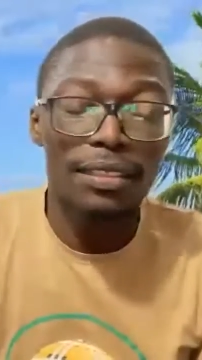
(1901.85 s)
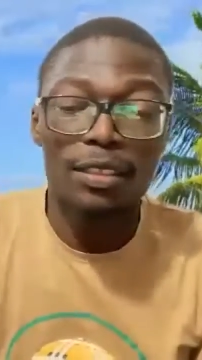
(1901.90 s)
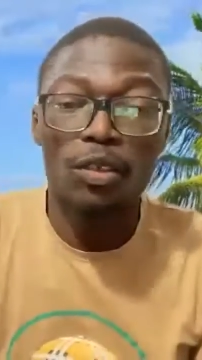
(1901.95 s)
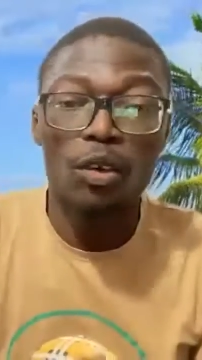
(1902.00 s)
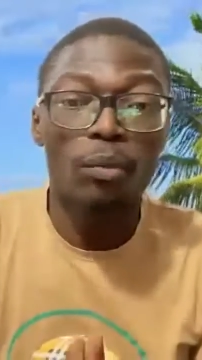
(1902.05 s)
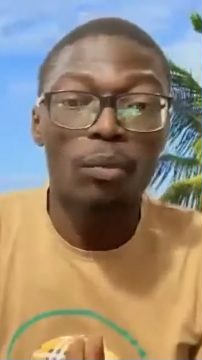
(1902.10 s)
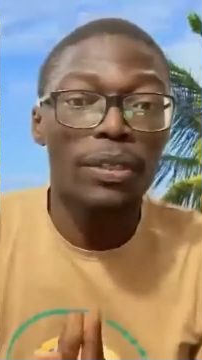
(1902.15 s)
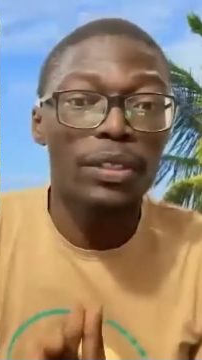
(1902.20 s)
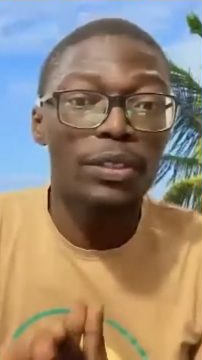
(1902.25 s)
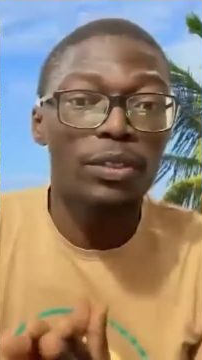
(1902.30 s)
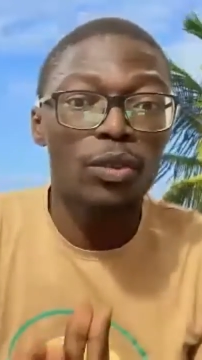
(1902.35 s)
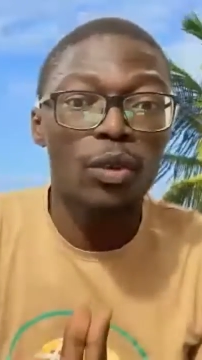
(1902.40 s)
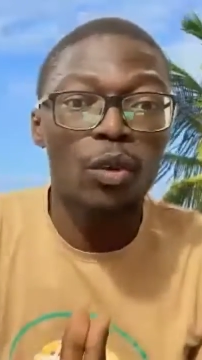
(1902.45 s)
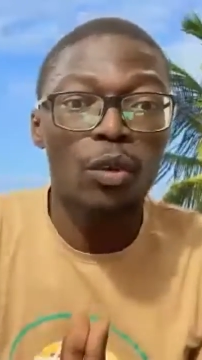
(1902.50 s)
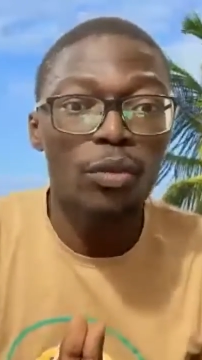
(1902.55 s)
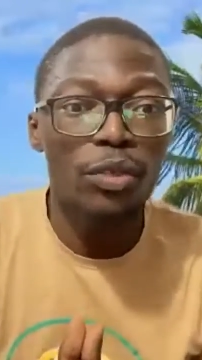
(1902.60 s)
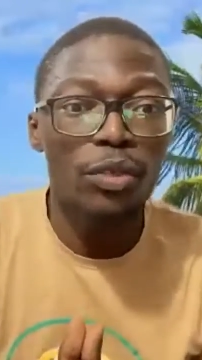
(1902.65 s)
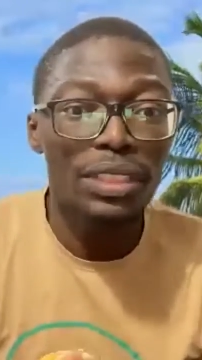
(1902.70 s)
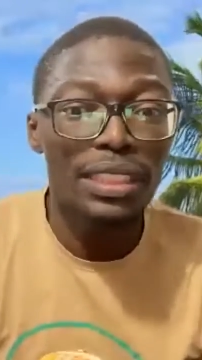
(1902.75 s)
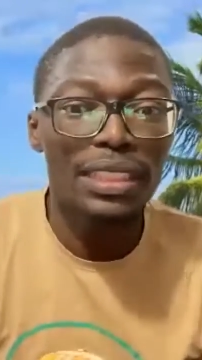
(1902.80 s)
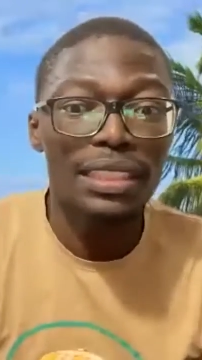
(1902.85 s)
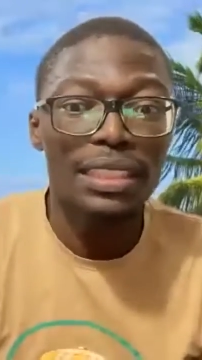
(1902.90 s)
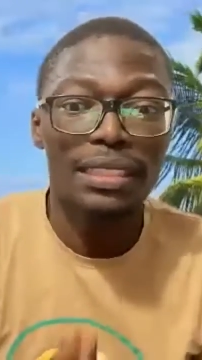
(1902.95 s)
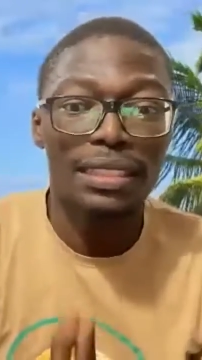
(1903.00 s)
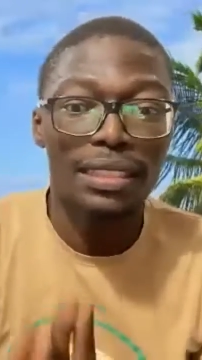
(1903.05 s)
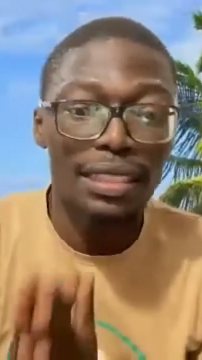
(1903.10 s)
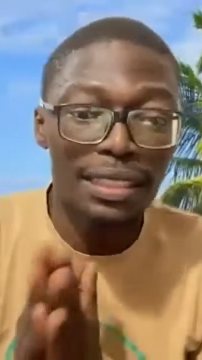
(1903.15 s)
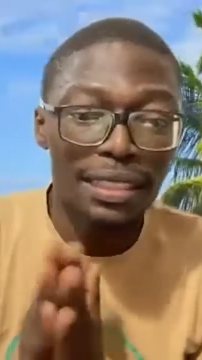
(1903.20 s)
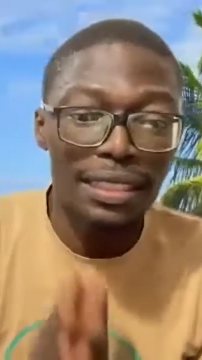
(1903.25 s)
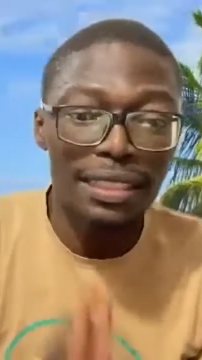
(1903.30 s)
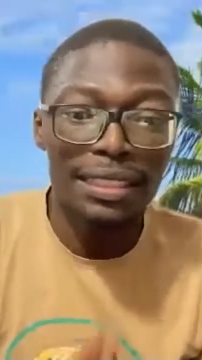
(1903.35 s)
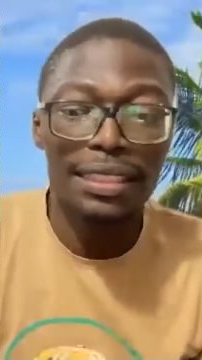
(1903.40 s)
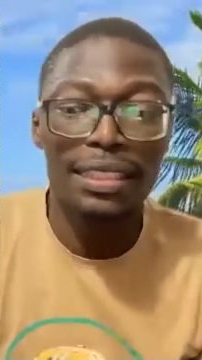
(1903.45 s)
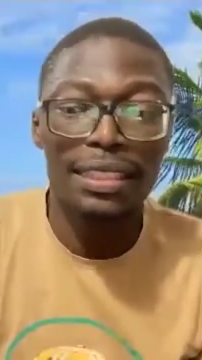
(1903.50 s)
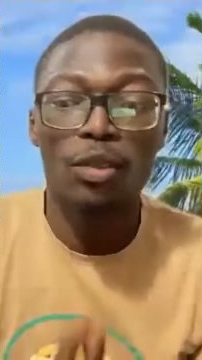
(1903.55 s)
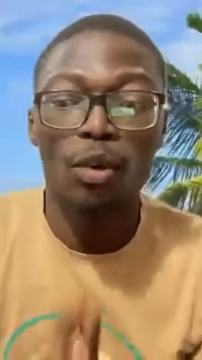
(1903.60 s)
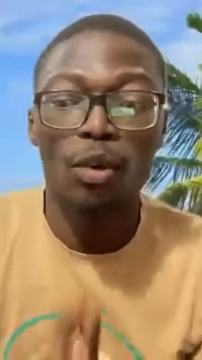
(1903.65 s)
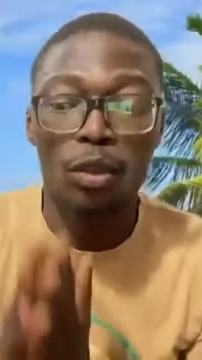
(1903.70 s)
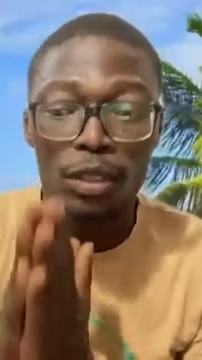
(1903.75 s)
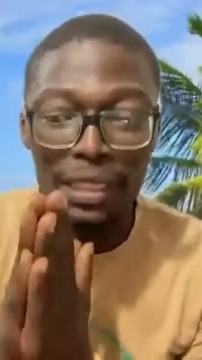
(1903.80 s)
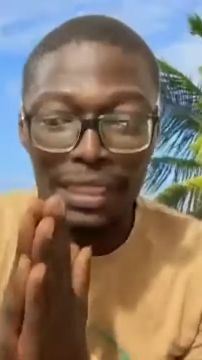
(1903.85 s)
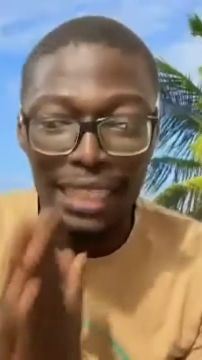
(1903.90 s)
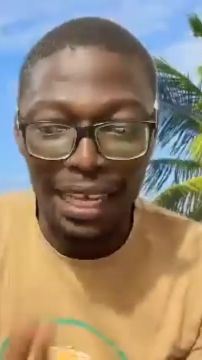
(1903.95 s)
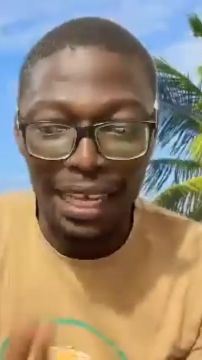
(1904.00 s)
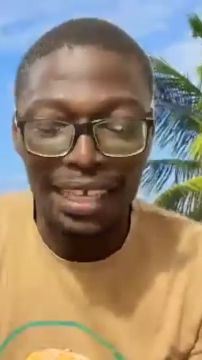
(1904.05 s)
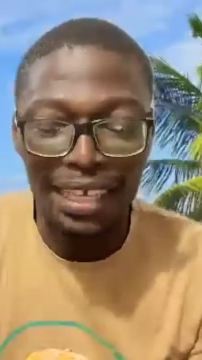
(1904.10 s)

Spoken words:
Don't be so rigid. This is it or die.